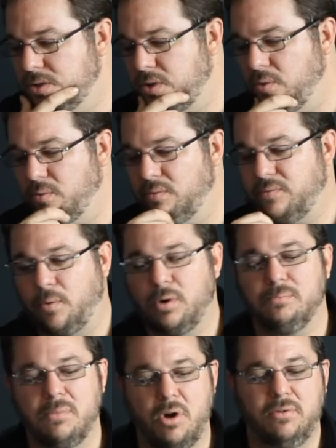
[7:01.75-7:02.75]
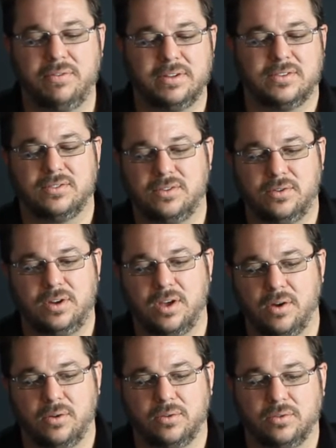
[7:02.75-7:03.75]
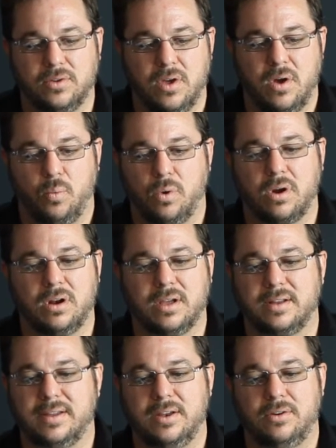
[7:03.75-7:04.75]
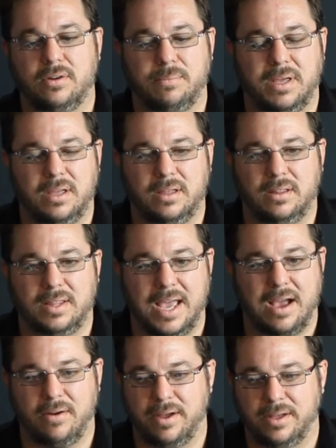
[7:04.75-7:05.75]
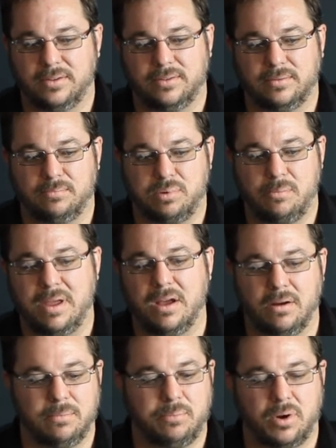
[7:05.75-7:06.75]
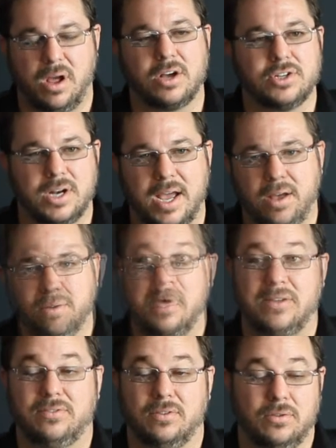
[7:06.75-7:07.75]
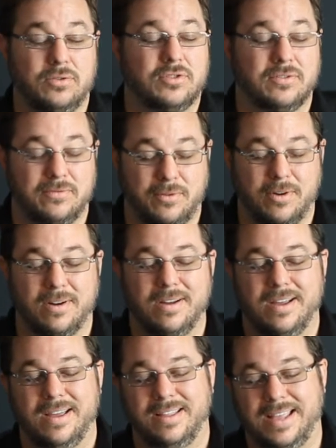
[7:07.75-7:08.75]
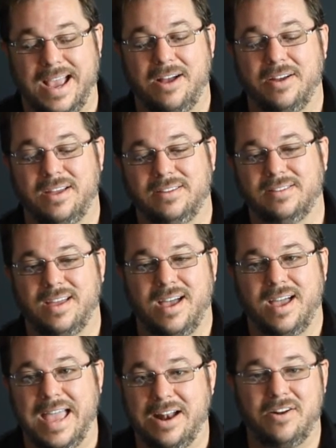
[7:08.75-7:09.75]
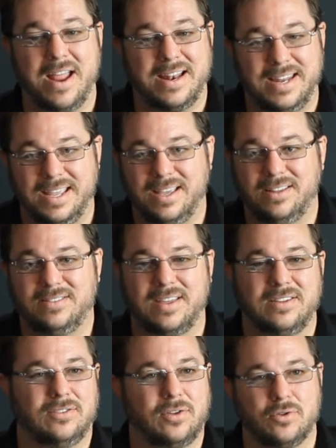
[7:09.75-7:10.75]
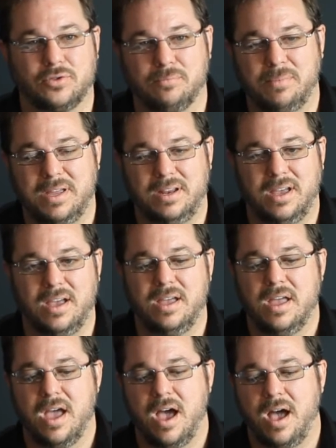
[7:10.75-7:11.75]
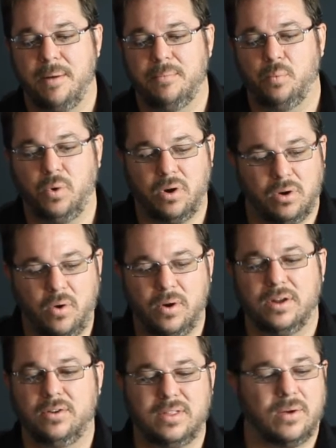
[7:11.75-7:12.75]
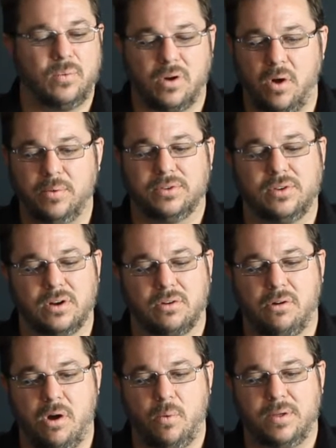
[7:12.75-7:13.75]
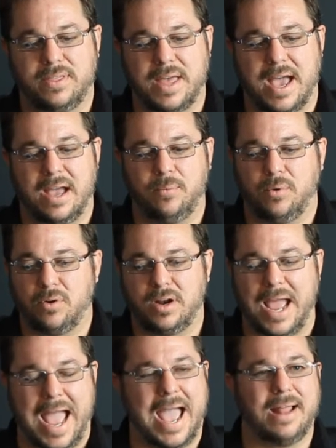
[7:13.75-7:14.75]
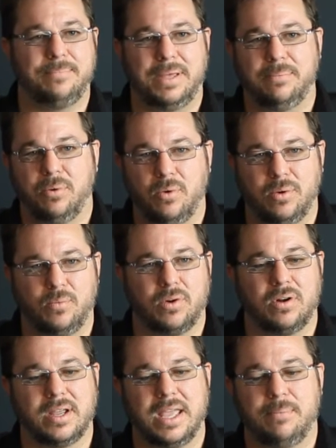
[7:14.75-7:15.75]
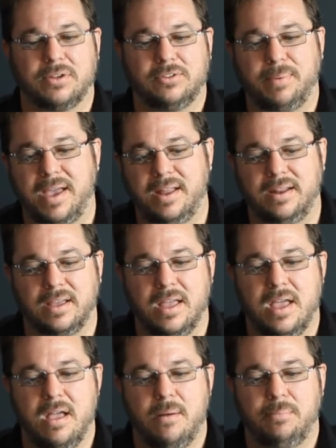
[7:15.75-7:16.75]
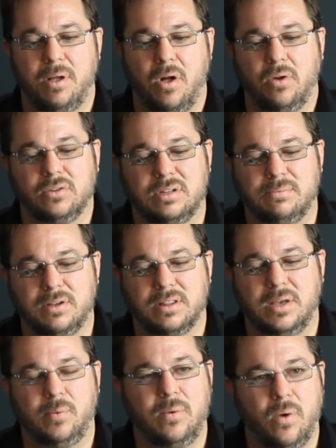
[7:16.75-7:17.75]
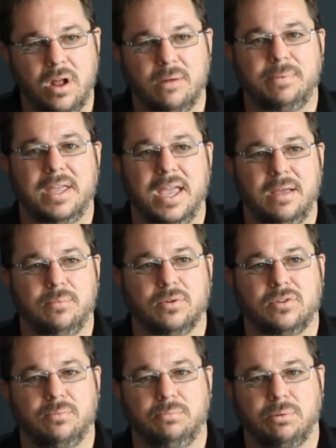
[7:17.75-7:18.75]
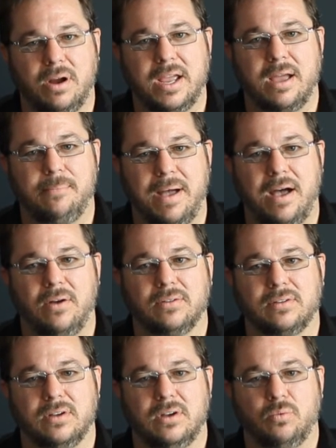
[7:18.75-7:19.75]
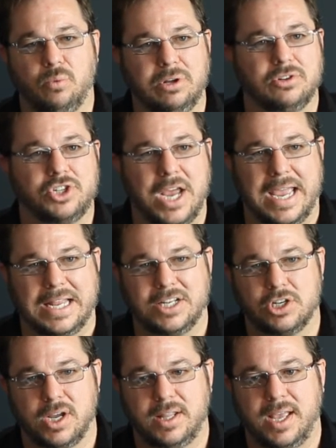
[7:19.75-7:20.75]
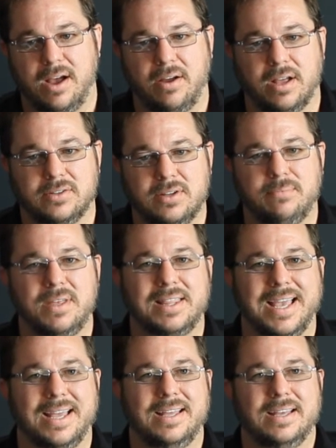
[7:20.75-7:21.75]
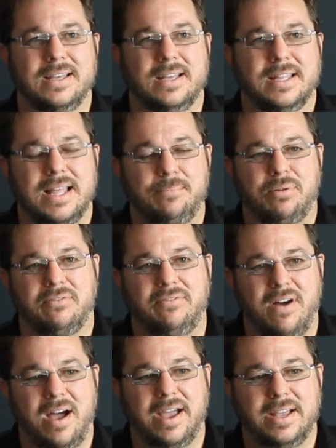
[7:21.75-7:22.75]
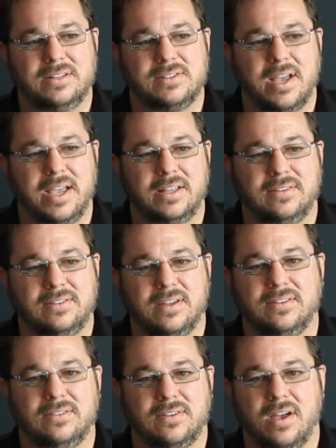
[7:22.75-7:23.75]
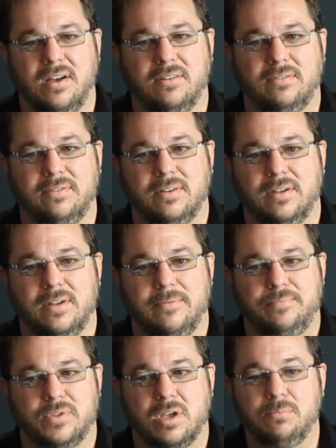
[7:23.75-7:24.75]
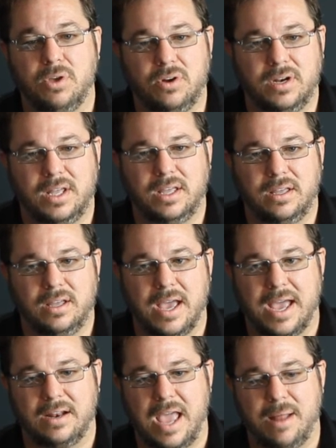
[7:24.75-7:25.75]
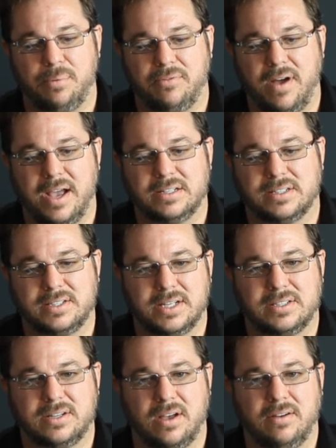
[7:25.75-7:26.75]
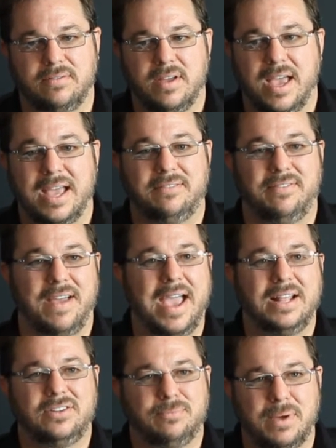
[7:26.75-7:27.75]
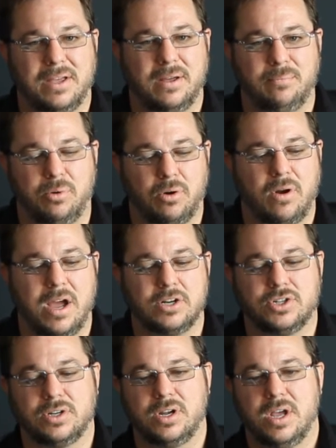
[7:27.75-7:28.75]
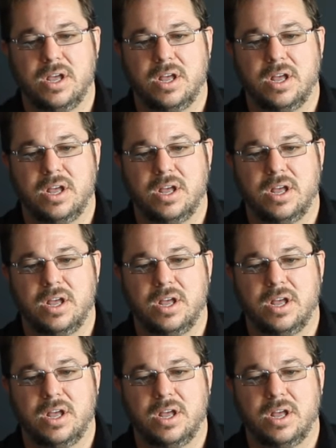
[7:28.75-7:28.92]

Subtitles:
So for MOVID Studios, we're going to continue to be the area's premier production house, best solution for the area's internet needs and social media. We're going to do that, and we're always going to grow with that, and we're going to add people, and we're going to keep expanding. But ultimately, we want to be able to bring about real change in the area, something that provides a sense of community and provides a sense of advancement and progression.